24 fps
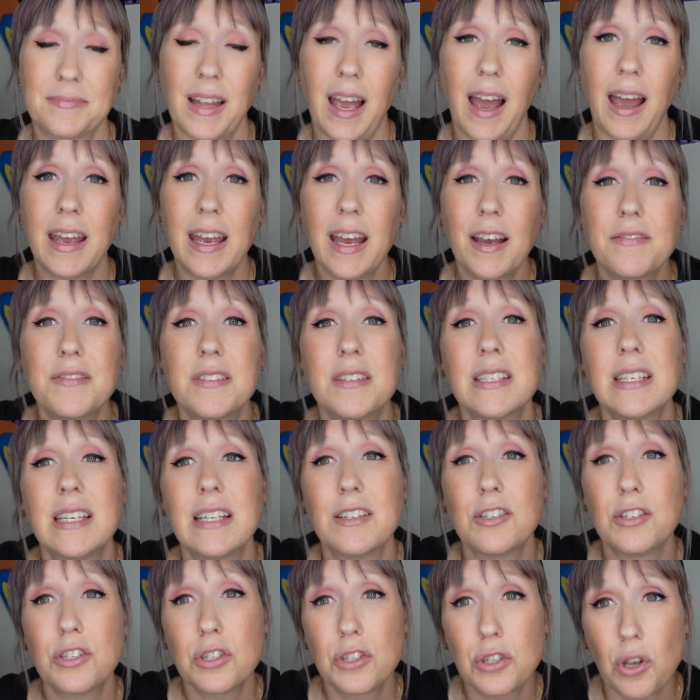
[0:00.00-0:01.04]
I have
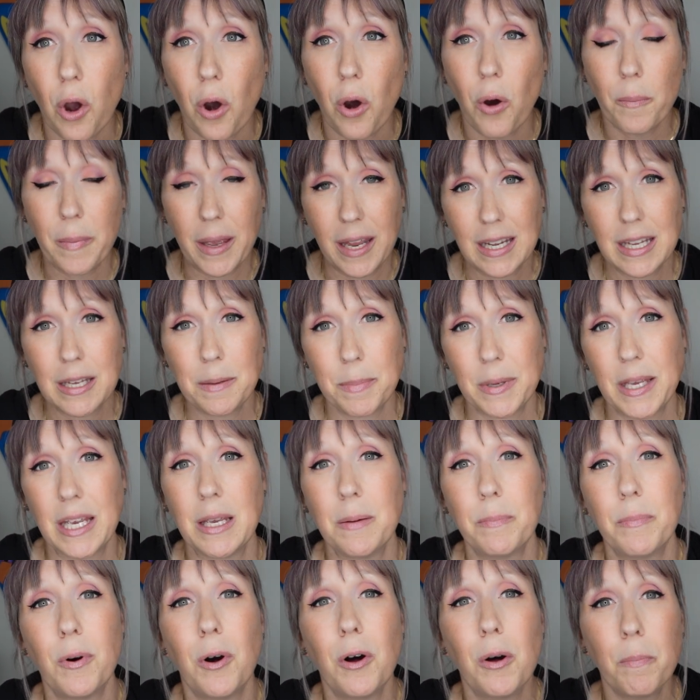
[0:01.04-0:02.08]
seen so many
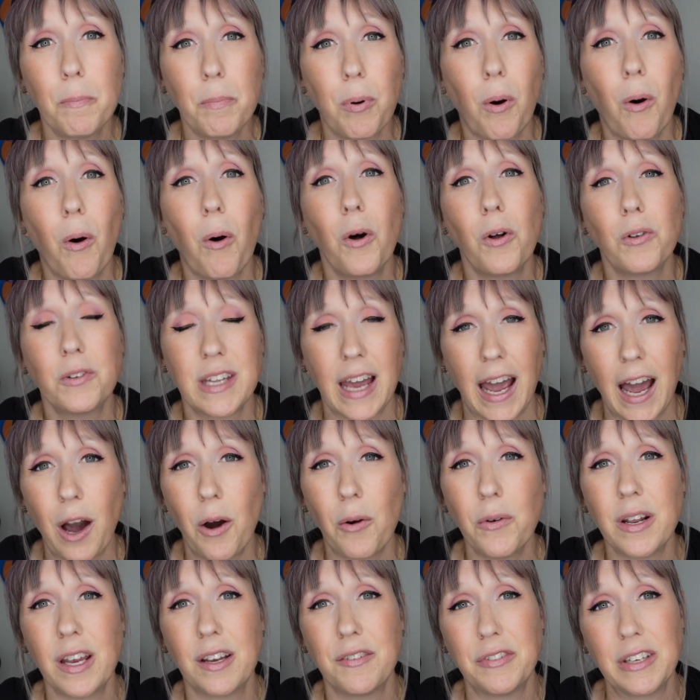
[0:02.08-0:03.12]
people pulled
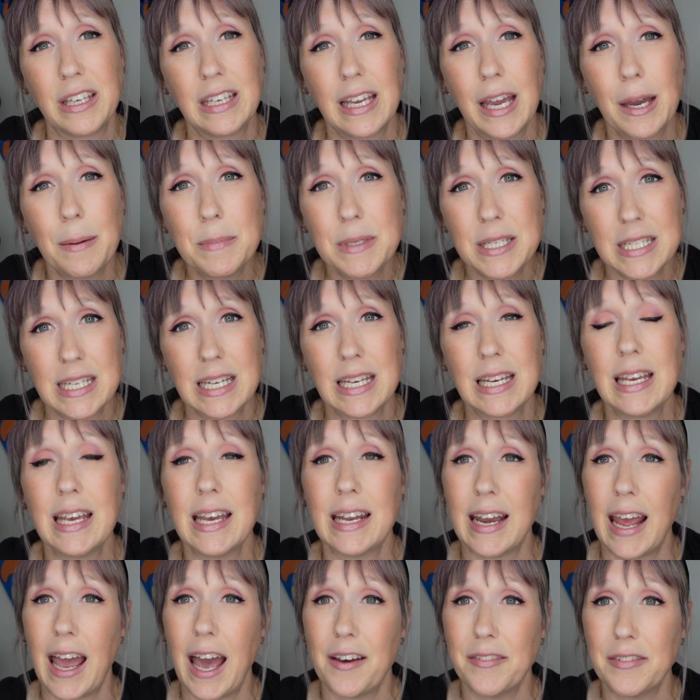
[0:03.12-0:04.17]
out of E M T
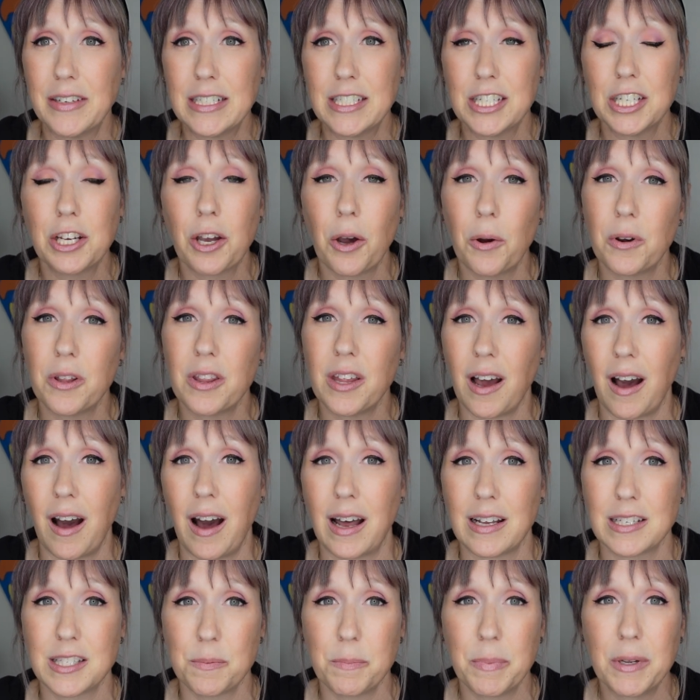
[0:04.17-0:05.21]
and having to go to the
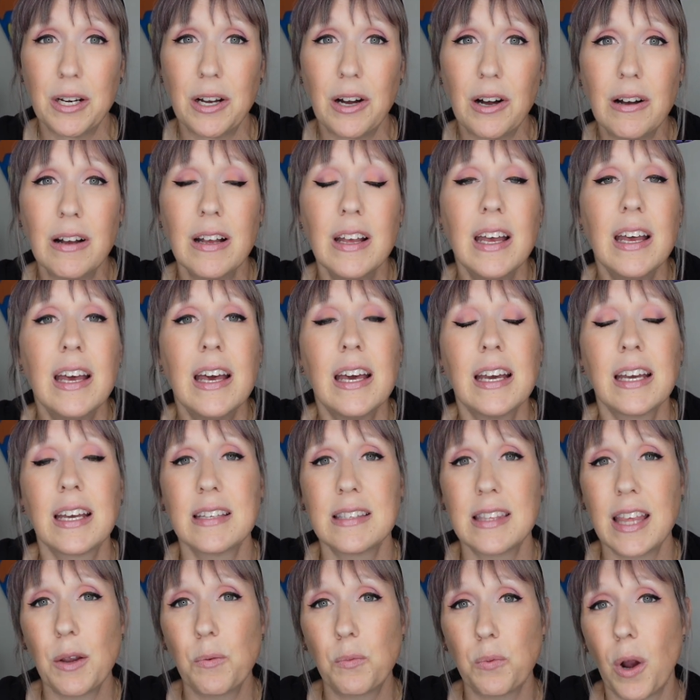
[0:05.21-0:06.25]
hospital because
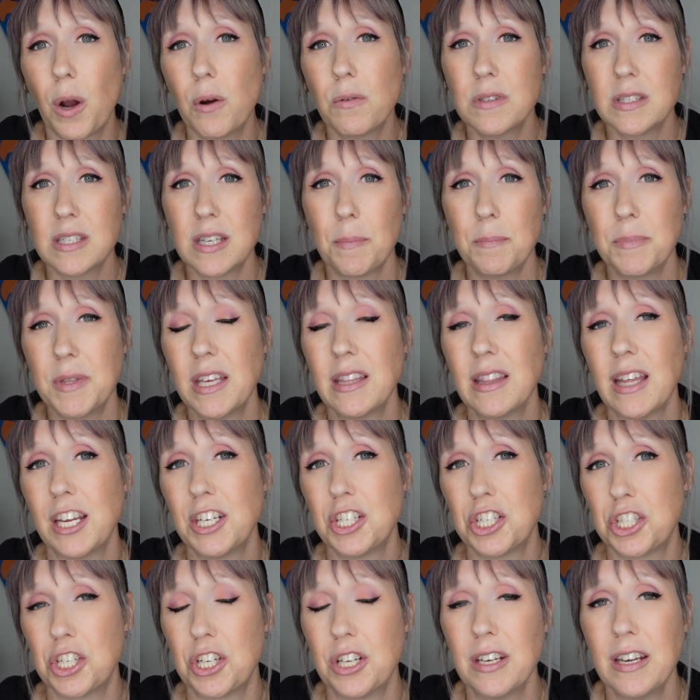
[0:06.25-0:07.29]
they rode something they
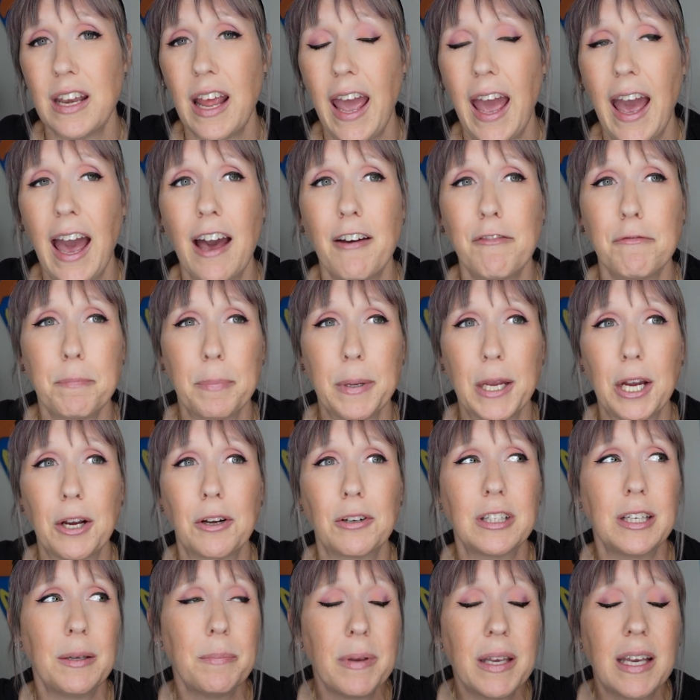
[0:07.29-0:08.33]
shouldn't have
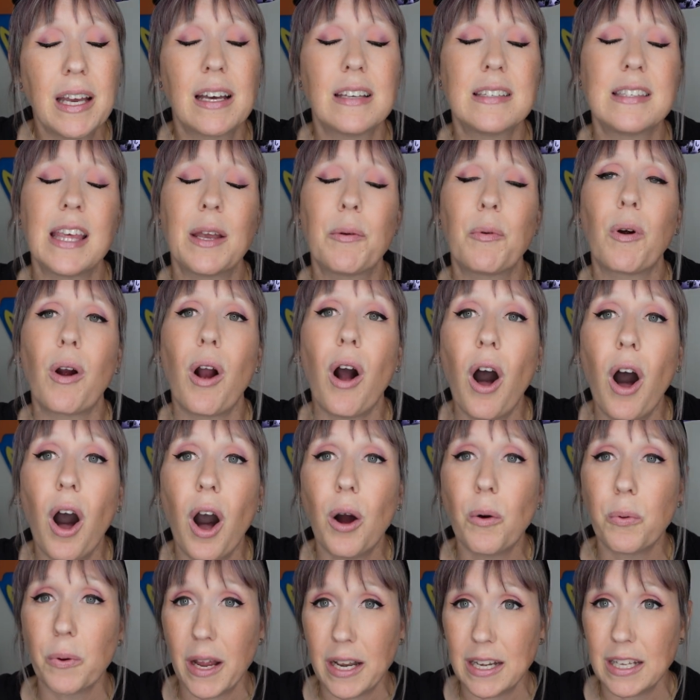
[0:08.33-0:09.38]
purely because they were
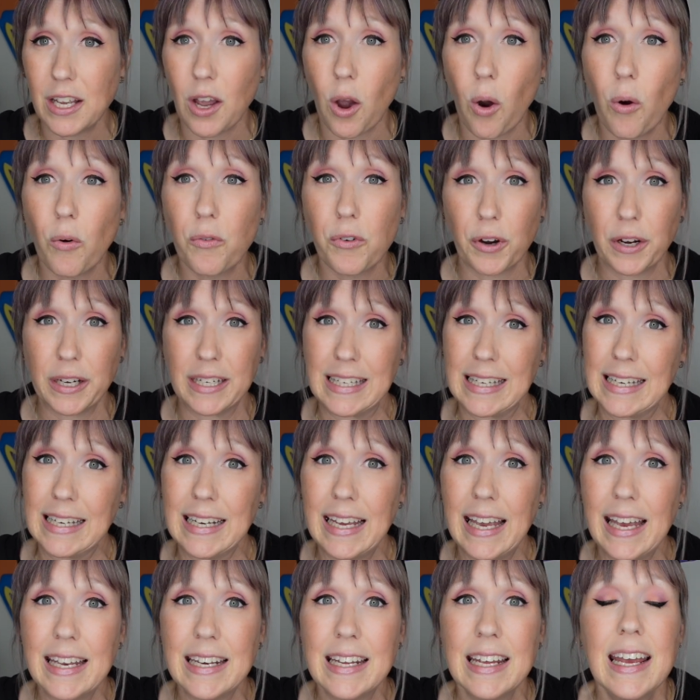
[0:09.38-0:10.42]
already
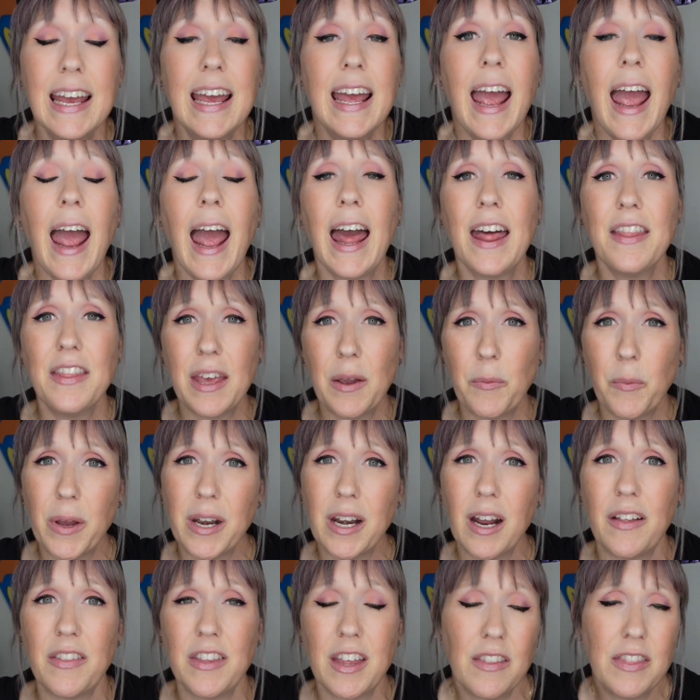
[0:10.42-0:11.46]
overheated. And then,
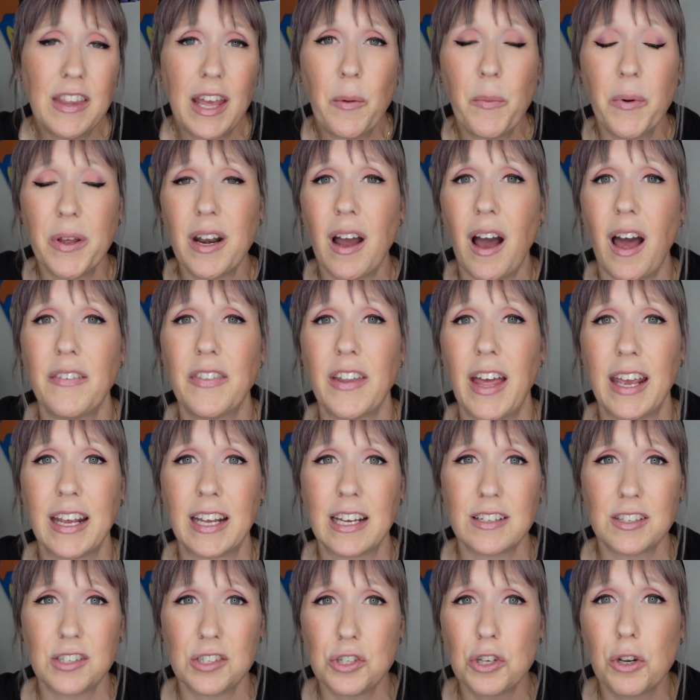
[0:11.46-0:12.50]
went, then they went on like
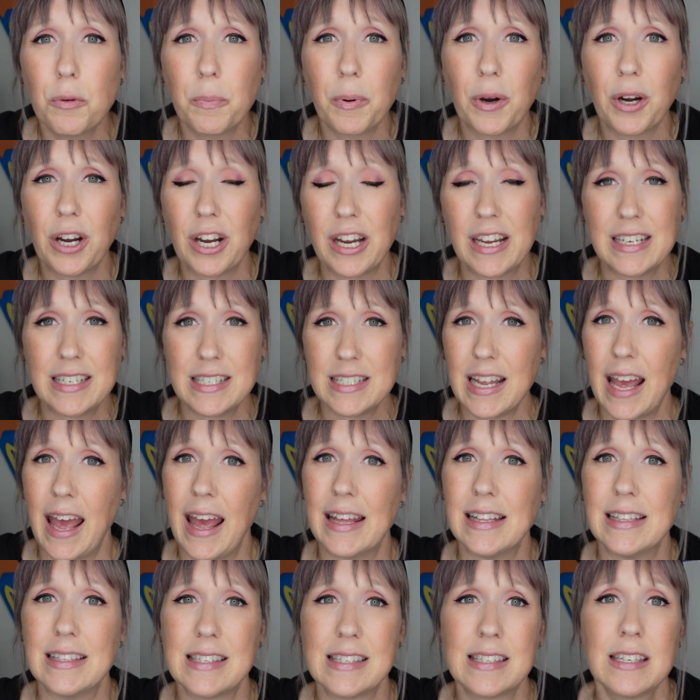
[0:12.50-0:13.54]
a super
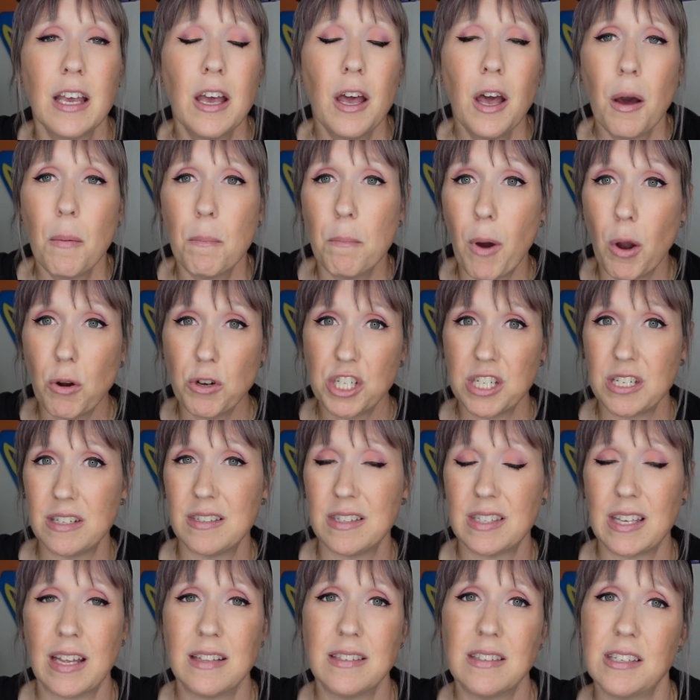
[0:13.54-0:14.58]
intense motion
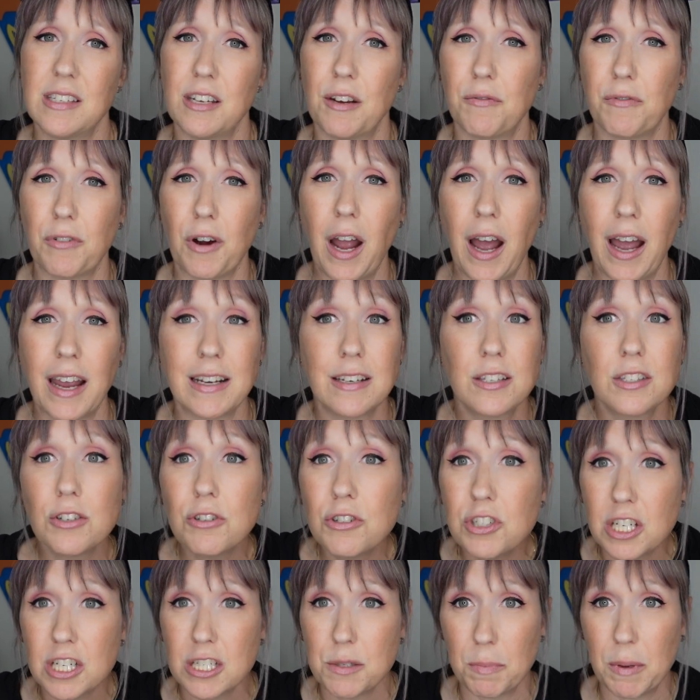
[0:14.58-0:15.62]
sensitive ride. So
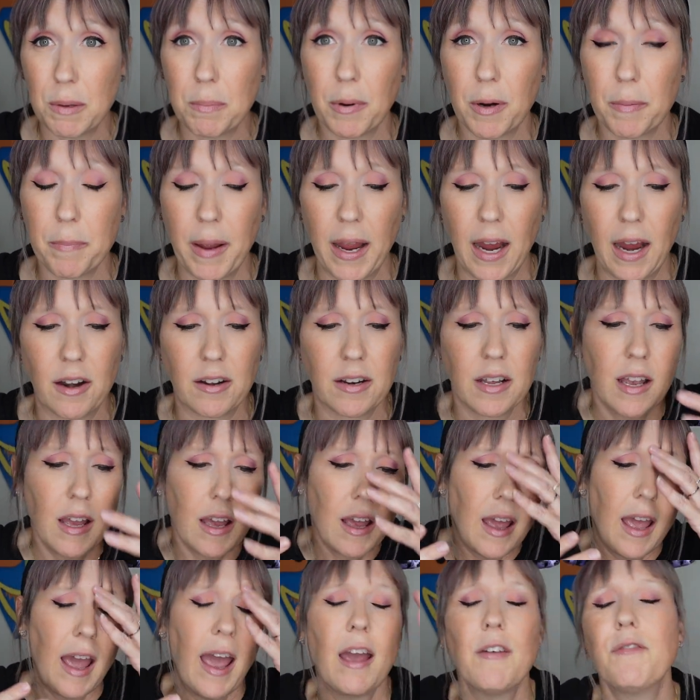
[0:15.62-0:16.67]
just be prepared.
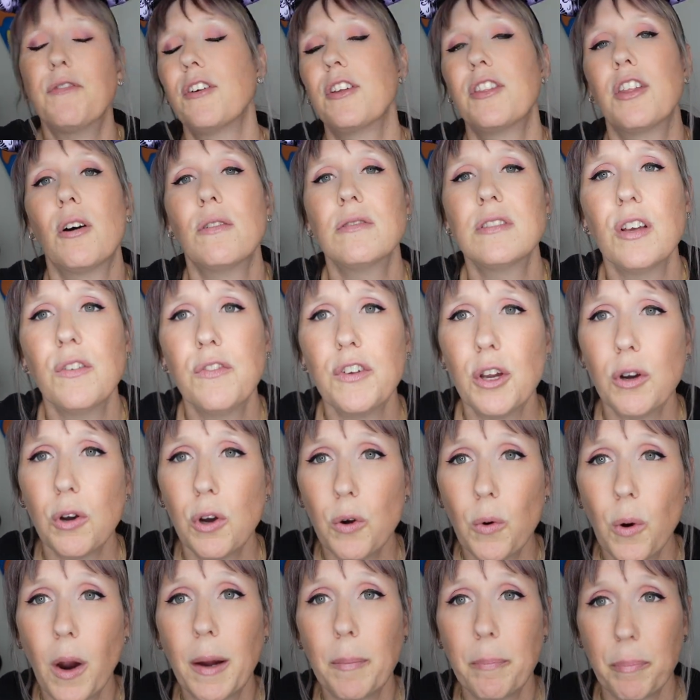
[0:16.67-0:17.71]
And for those of you
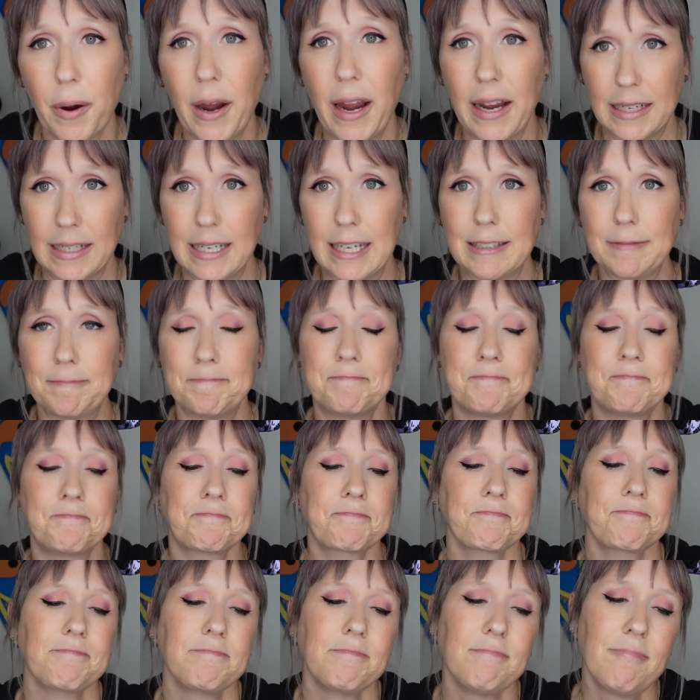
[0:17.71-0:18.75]
who are pregnant,
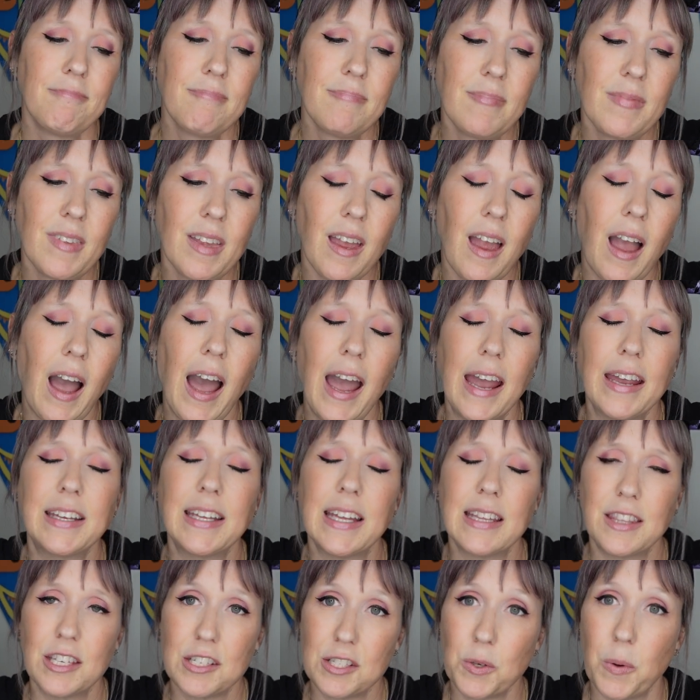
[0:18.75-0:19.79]
I
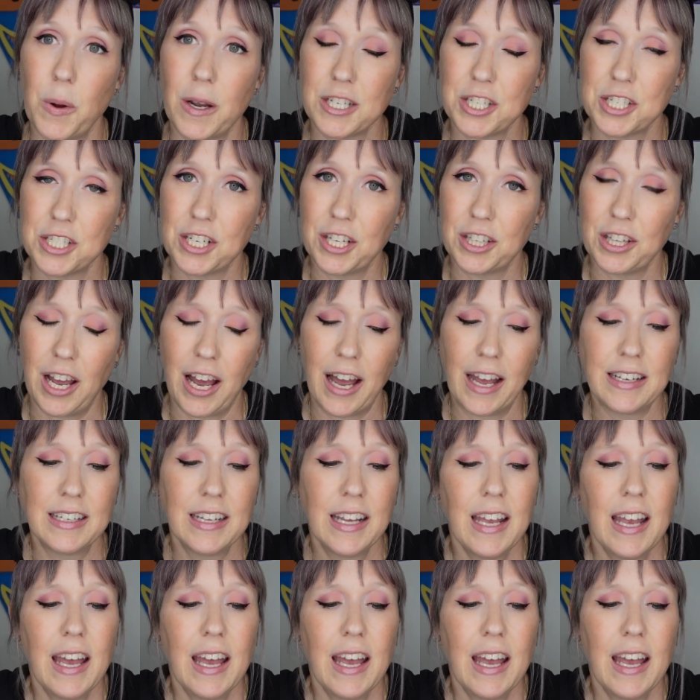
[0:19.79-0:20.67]
get this question a lot.